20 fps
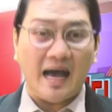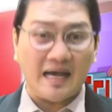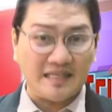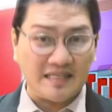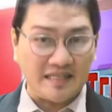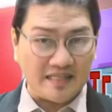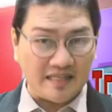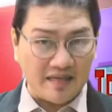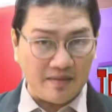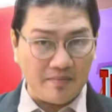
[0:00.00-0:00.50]
as
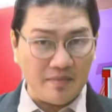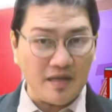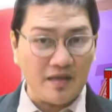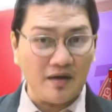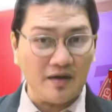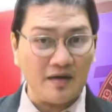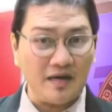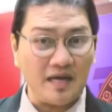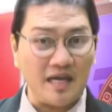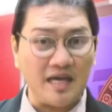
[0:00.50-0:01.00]

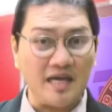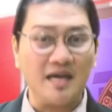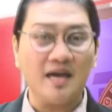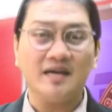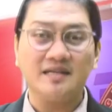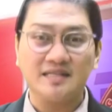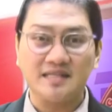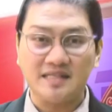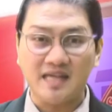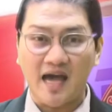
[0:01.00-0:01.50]
similarly
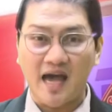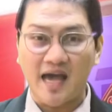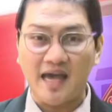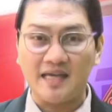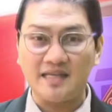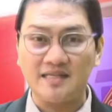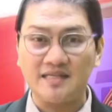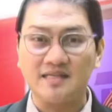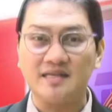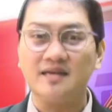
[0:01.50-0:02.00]

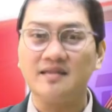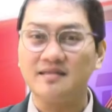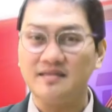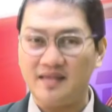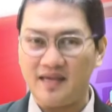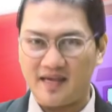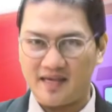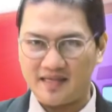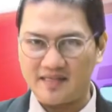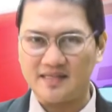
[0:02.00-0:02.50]
sized
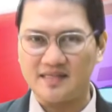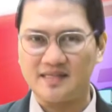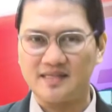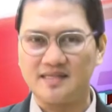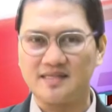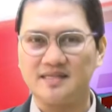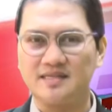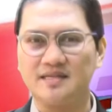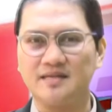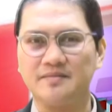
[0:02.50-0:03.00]

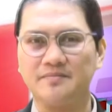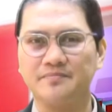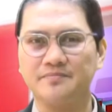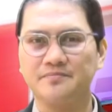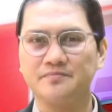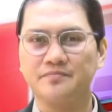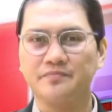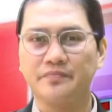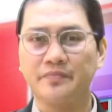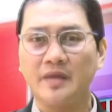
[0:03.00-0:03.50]
disks.
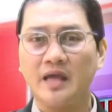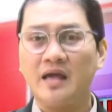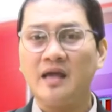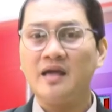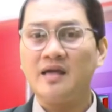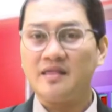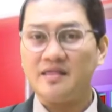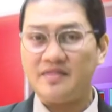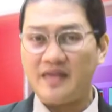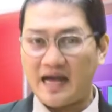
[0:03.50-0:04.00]

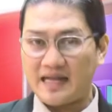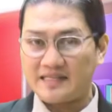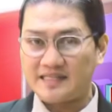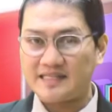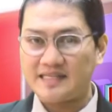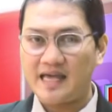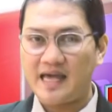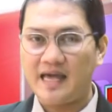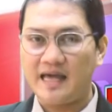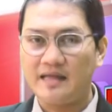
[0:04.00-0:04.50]
That
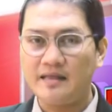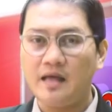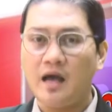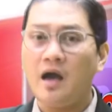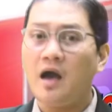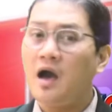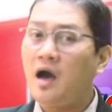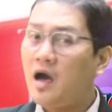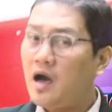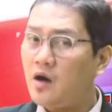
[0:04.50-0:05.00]
said,
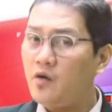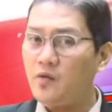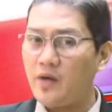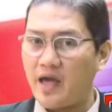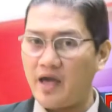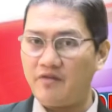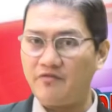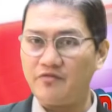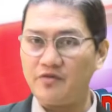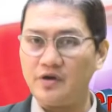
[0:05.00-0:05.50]

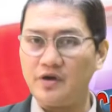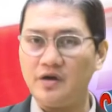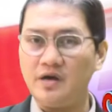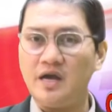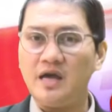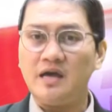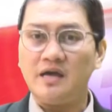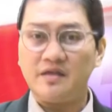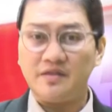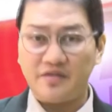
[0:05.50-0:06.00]

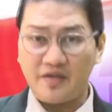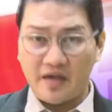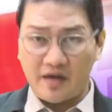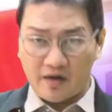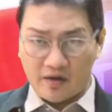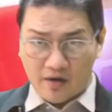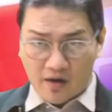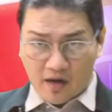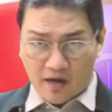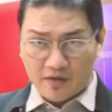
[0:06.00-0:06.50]
however, they
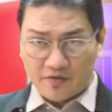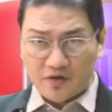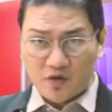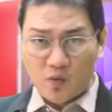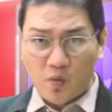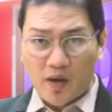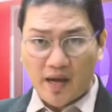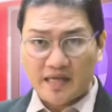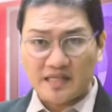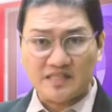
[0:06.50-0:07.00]
are
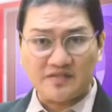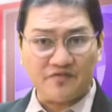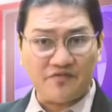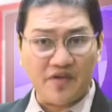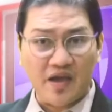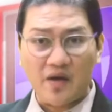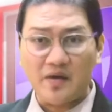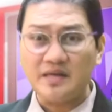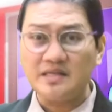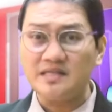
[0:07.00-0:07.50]
otherwise
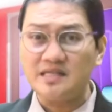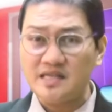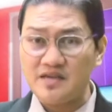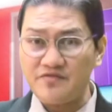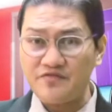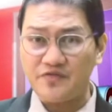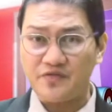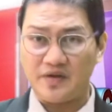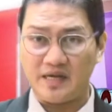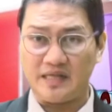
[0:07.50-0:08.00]
very
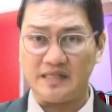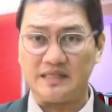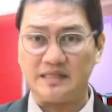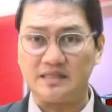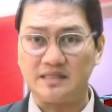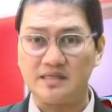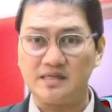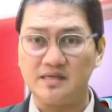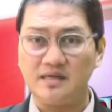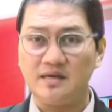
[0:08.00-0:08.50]

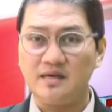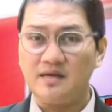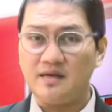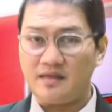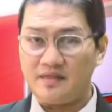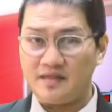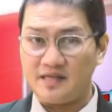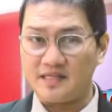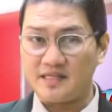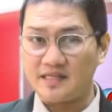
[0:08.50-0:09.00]
different.
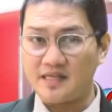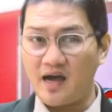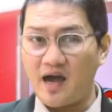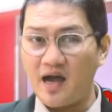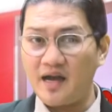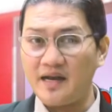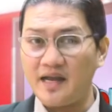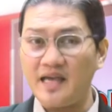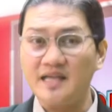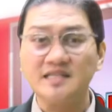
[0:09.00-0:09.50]
The
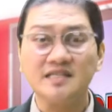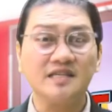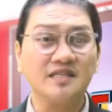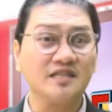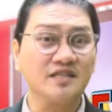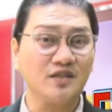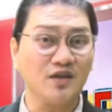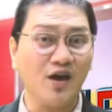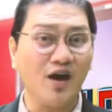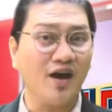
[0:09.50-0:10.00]
sun is a
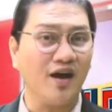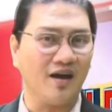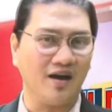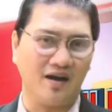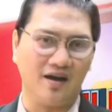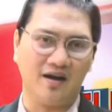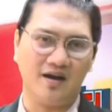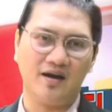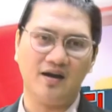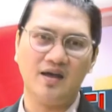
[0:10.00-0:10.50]

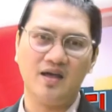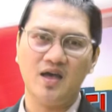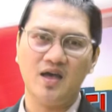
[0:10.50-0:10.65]
star,